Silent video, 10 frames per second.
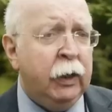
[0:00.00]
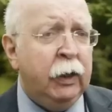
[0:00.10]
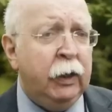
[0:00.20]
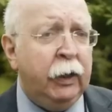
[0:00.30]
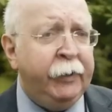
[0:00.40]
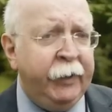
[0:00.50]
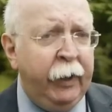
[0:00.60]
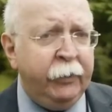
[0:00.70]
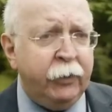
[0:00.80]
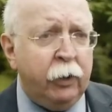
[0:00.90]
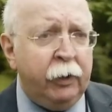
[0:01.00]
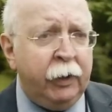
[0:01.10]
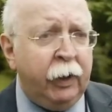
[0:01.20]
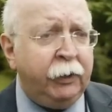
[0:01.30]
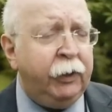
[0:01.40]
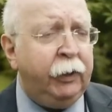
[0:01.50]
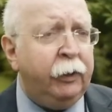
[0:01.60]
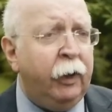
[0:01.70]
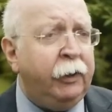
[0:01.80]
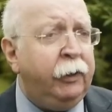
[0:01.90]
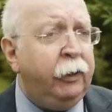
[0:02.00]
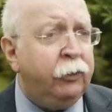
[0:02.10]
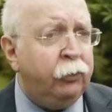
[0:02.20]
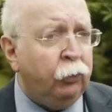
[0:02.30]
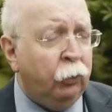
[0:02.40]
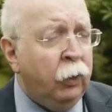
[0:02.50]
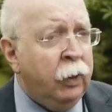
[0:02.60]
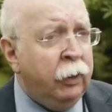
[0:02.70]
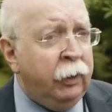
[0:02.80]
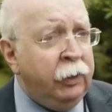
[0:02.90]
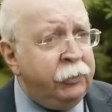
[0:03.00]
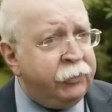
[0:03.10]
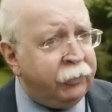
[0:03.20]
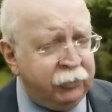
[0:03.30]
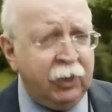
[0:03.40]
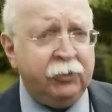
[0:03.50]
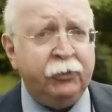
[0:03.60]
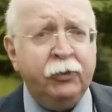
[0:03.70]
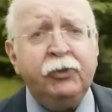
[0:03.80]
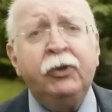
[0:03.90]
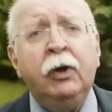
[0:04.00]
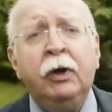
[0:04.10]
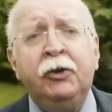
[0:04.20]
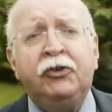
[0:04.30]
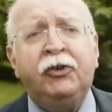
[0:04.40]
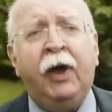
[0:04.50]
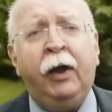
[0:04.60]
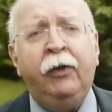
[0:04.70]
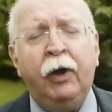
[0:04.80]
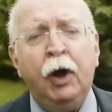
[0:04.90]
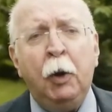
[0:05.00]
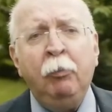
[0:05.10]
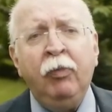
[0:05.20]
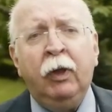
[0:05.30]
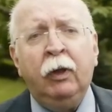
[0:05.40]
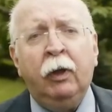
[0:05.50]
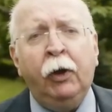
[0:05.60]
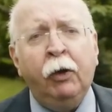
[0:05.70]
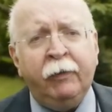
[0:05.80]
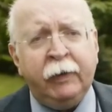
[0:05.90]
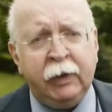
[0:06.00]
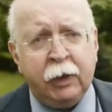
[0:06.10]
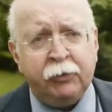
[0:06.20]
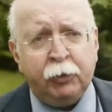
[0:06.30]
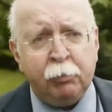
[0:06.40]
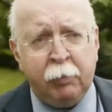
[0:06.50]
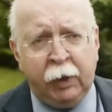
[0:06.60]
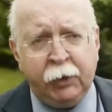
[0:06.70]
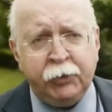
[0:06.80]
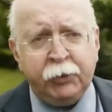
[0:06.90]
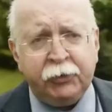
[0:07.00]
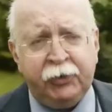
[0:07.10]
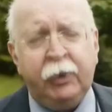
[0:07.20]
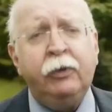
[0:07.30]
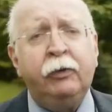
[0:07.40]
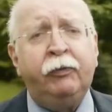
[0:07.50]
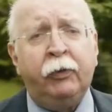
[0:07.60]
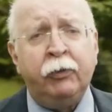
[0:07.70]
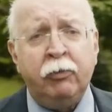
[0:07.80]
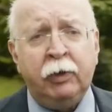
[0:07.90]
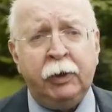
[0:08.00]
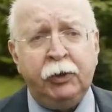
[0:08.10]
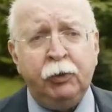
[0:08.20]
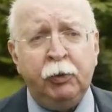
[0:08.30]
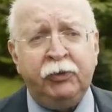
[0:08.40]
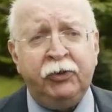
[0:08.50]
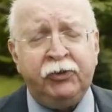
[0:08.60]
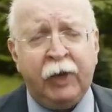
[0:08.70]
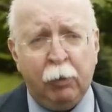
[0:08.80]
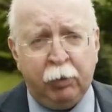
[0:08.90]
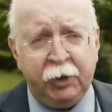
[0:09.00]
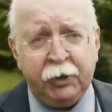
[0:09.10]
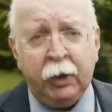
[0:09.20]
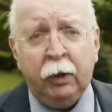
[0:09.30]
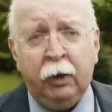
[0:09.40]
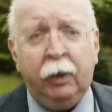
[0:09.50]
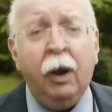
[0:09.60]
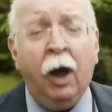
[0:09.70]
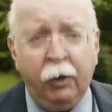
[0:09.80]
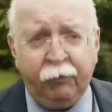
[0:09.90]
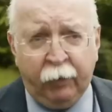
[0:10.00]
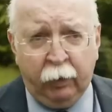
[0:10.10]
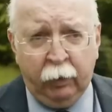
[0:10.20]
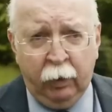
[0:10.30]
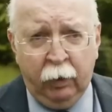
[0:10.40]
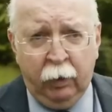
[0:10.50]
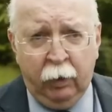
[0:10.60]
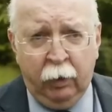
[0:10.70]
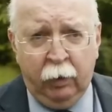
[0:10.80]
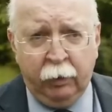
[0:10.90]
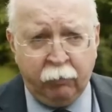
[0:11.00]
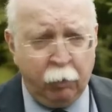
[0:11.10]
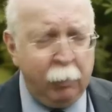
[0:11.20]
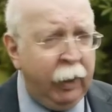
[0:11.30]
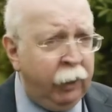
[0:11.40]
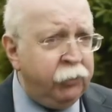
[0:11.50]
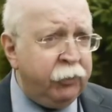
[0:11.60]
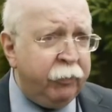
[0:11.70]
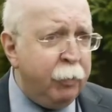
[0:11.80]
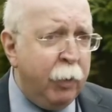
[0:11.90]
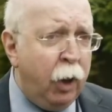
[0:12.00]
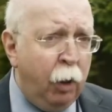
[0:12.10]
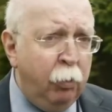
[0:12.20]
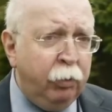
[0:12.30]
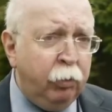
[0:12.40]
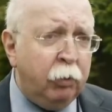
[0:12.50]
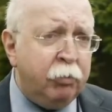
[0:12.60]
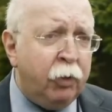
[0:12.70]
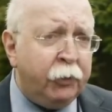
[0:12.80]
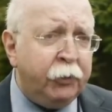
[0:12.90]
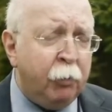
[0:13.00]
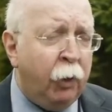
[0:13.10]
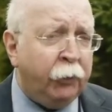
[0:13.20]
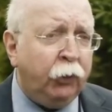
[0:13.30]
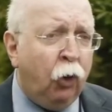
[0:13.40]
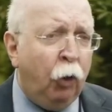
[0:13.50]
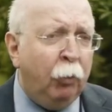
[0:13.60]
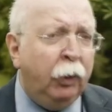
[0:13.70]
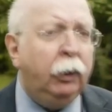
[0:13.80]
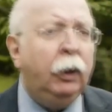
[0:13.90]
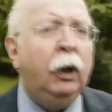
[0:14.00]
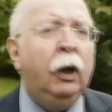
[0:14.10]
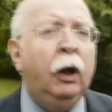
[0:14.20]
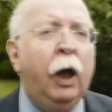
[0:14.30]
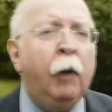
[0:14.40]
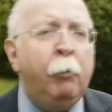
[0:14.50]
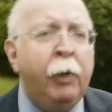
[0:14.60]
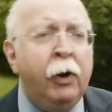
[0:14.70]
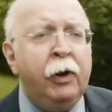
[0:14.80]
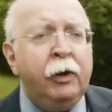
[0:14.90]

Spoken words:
and died there in 1892. His successors stayed there, and over the years a major center for the religion was established in Haifa. The remains of the Bab were brought to Mount Carmel and buried